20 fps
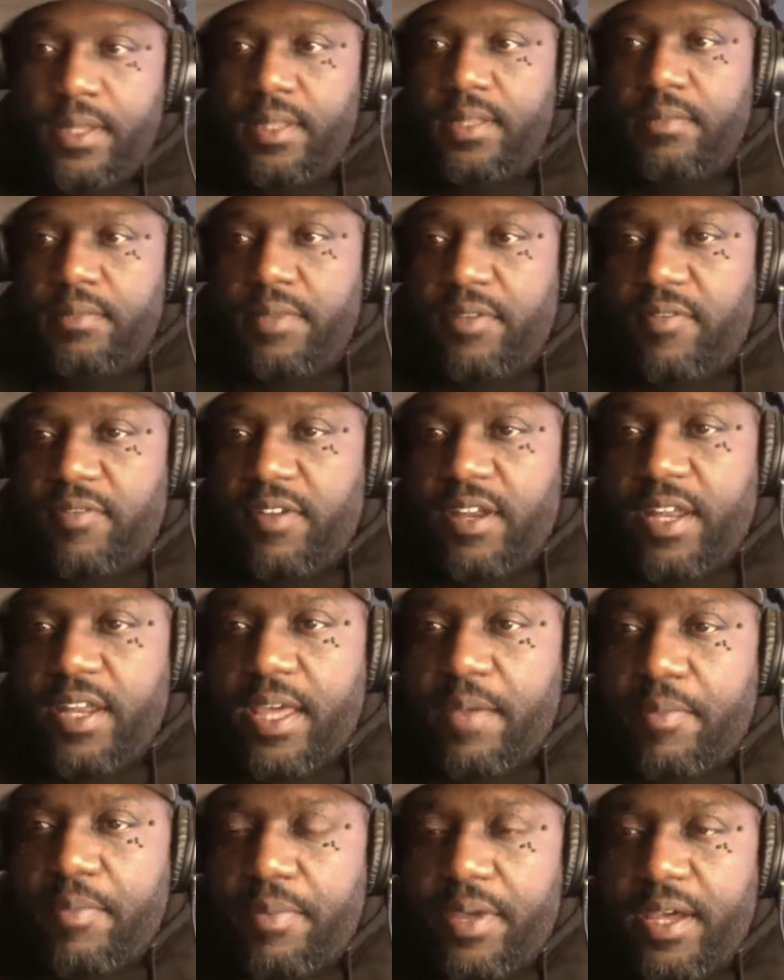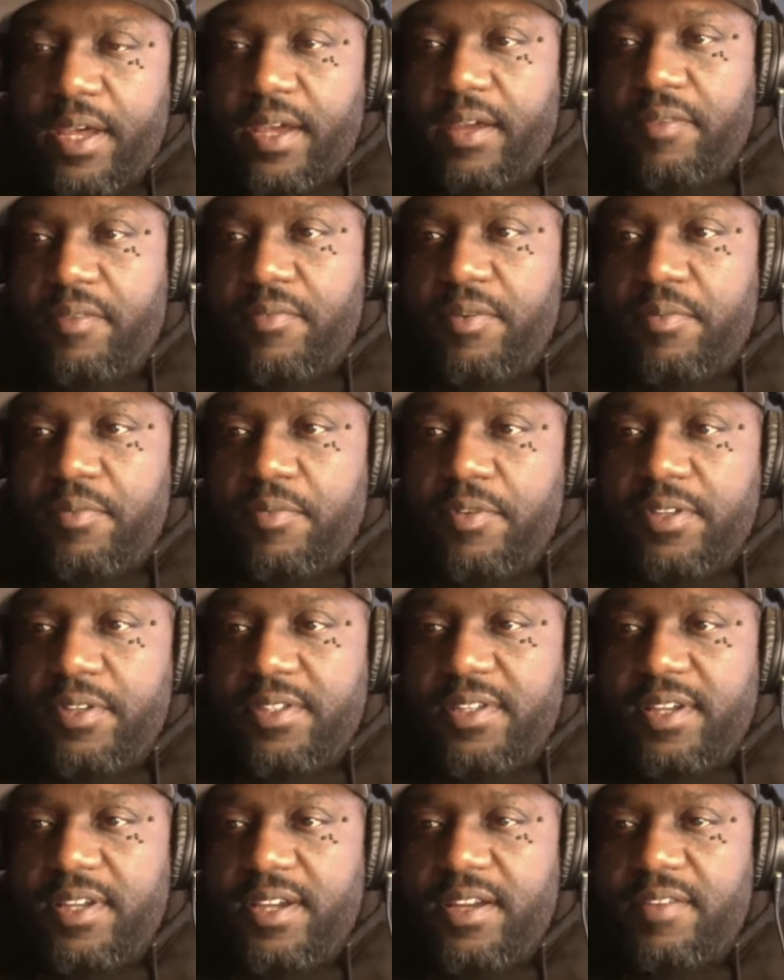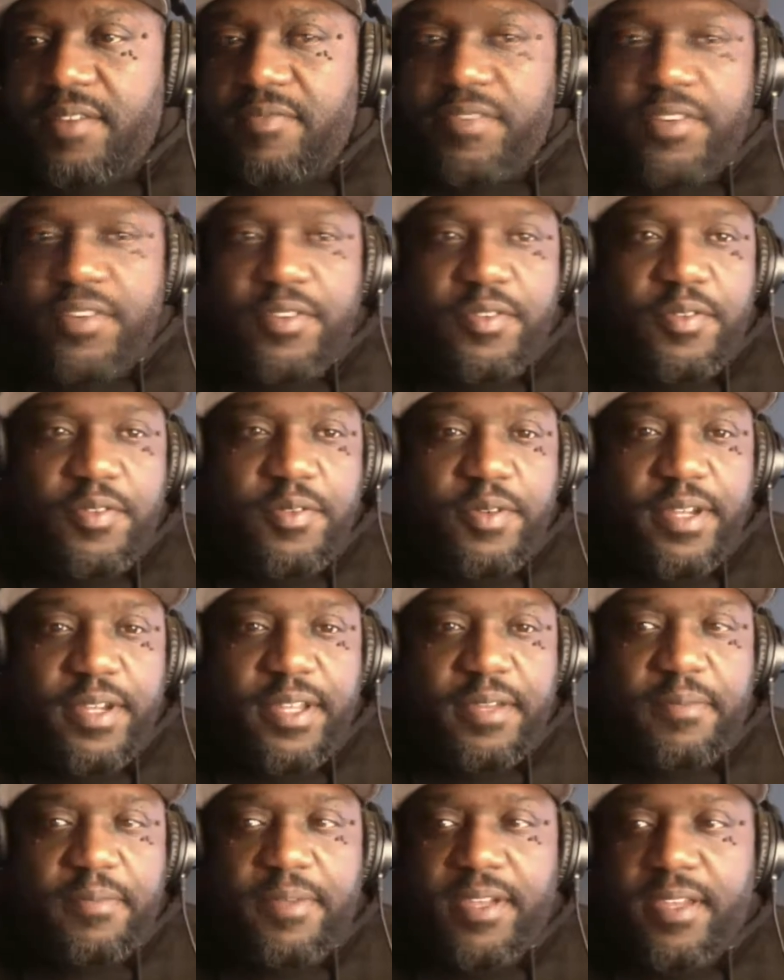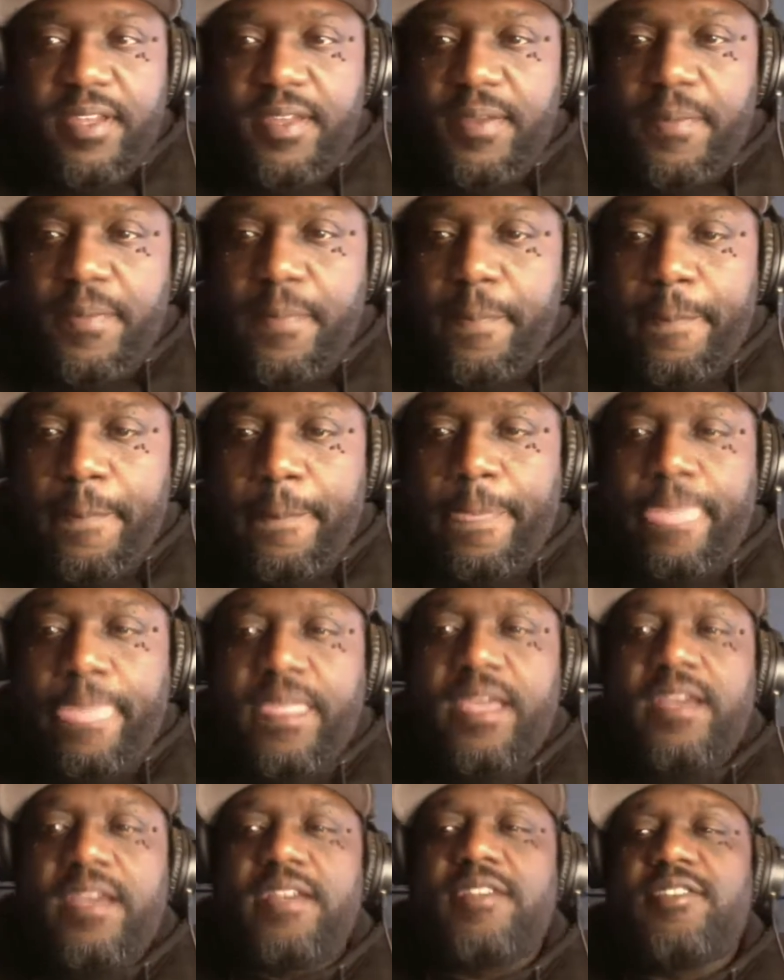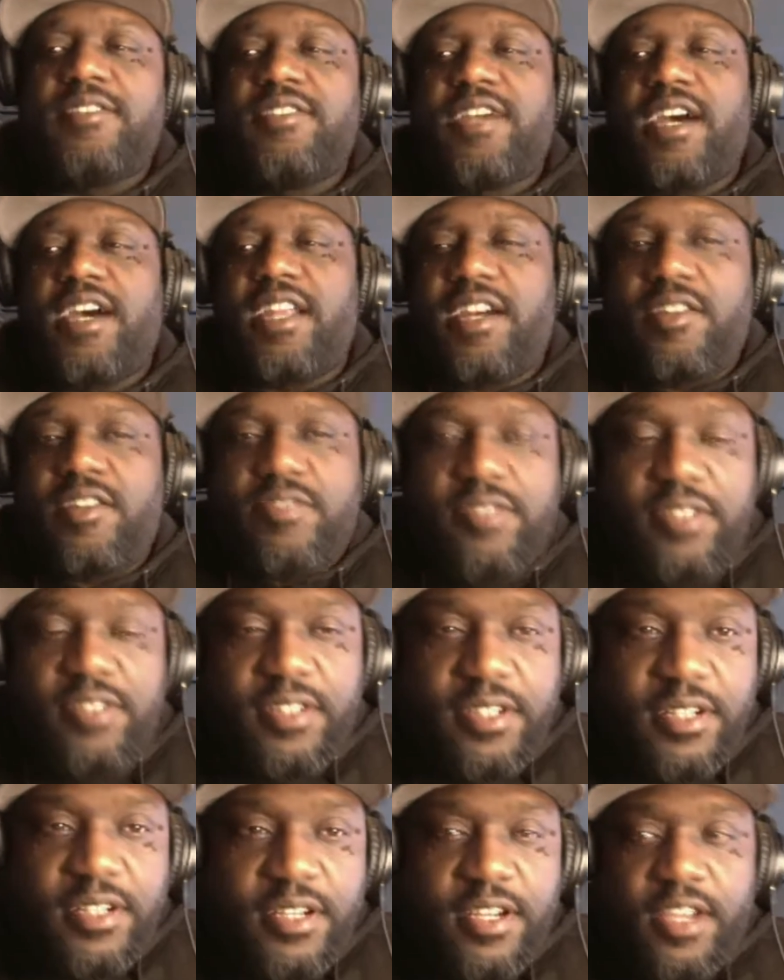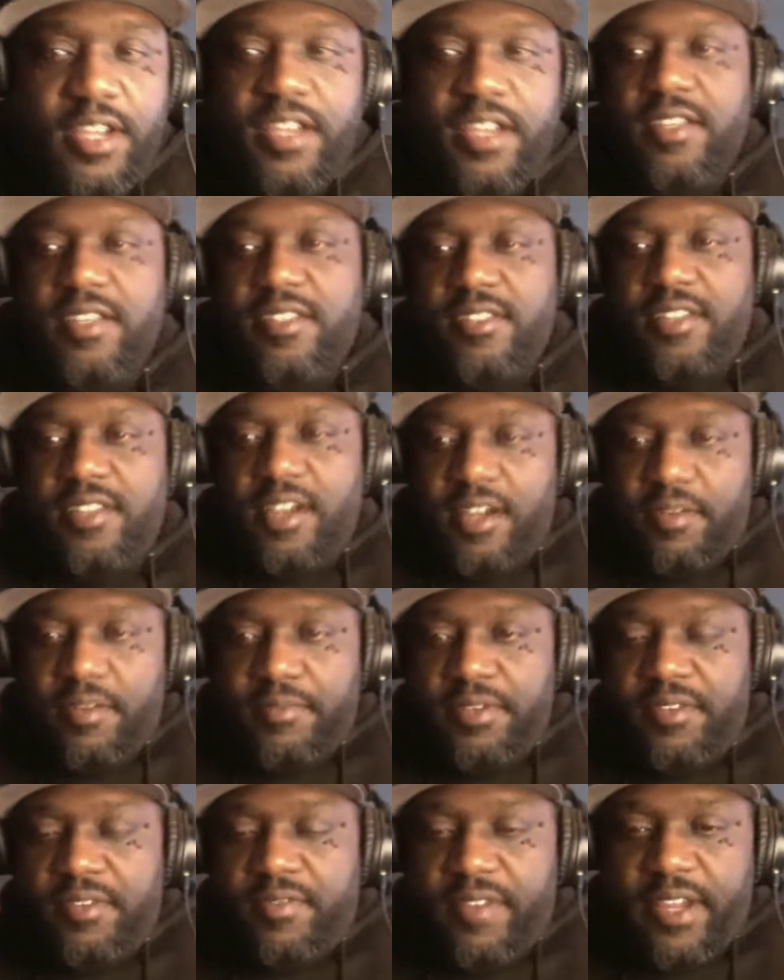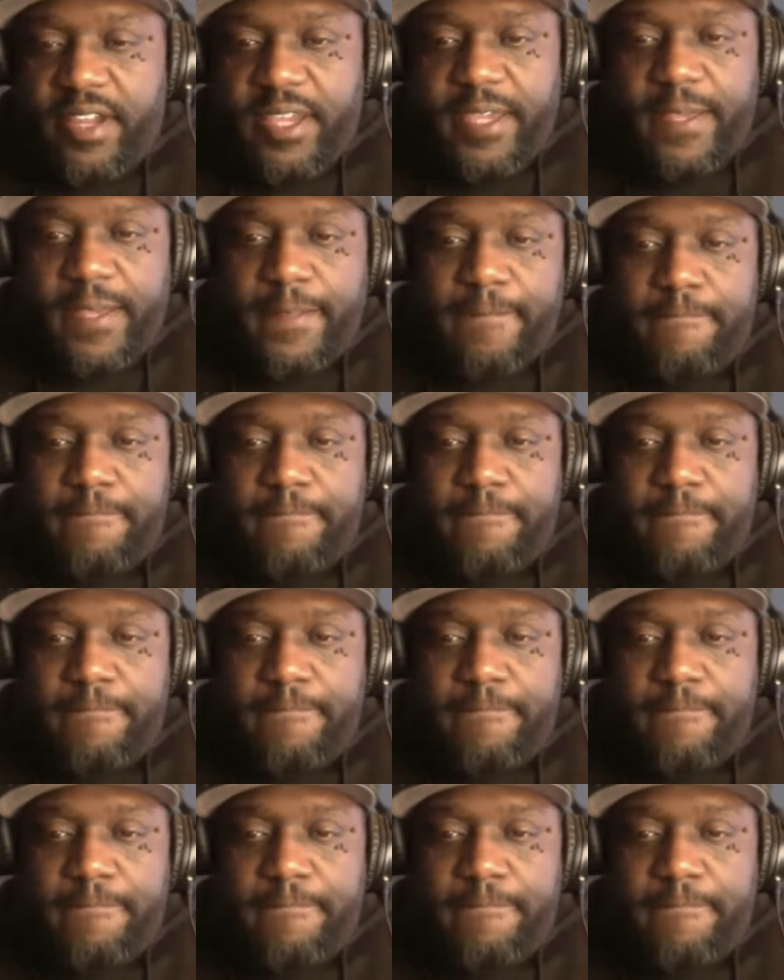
Let me run that back one more time real quick, man. Shout out to Zombie Ray